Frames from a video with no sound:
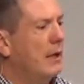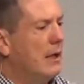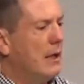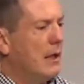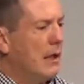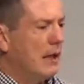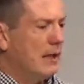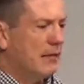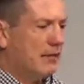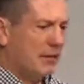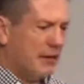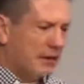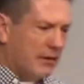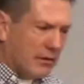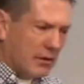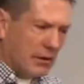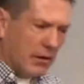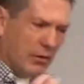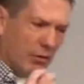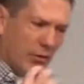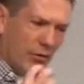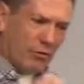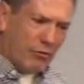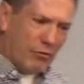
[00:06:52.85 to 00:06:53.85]
and their
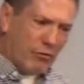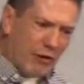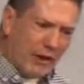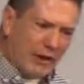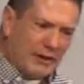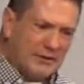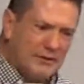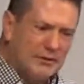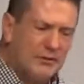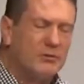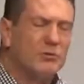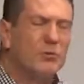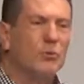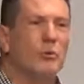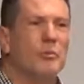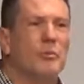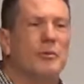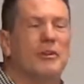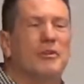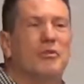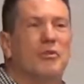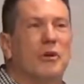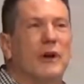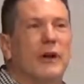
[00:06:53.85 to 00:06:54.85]
little faces would
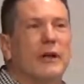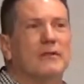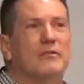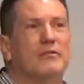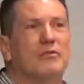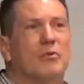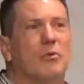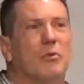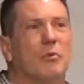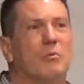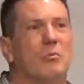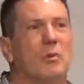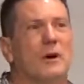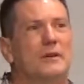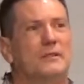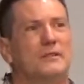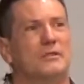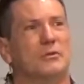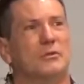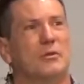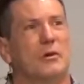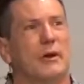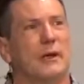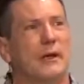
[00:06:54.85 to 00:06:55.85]
be transformed by
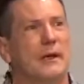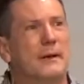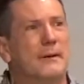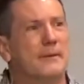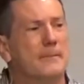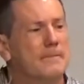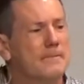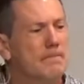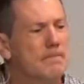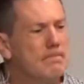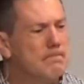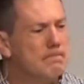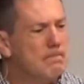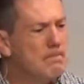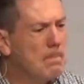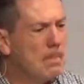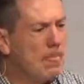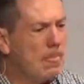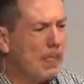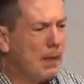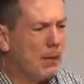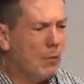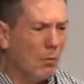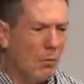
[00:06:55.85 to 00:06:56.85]
joy.
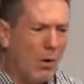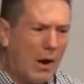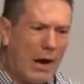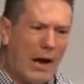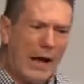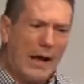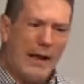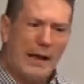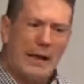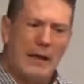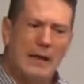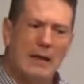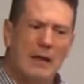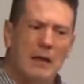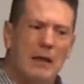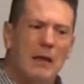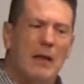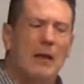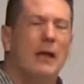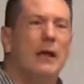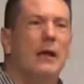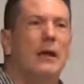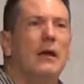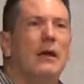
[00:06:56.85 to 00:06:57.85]
Why?
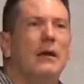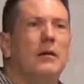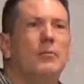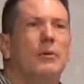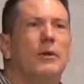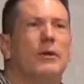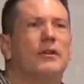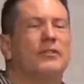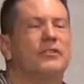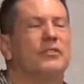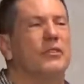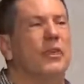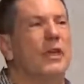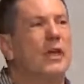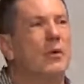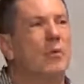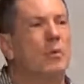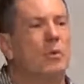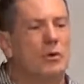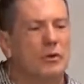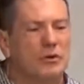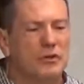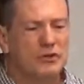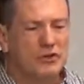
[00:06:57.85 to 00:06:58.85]
Because they
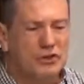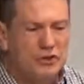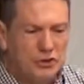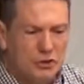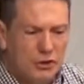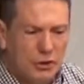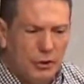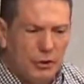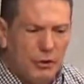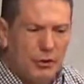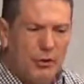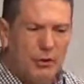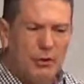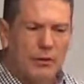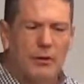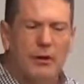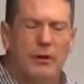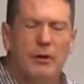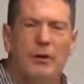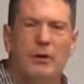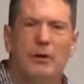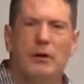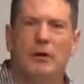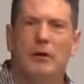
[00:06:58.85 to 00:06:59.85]
were assured.
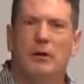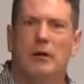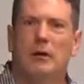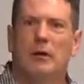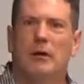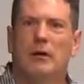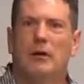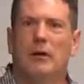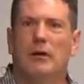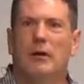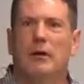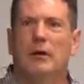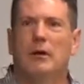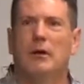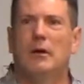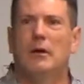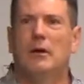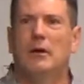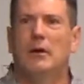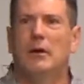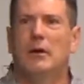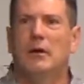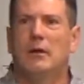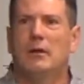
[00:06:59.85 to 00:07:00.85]

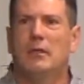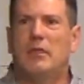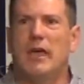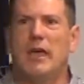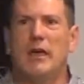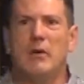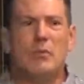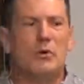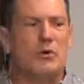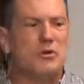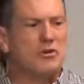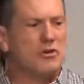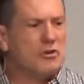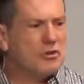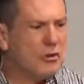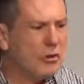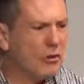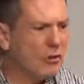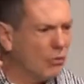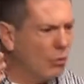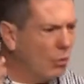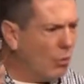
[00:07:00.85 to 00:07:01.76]
They were assured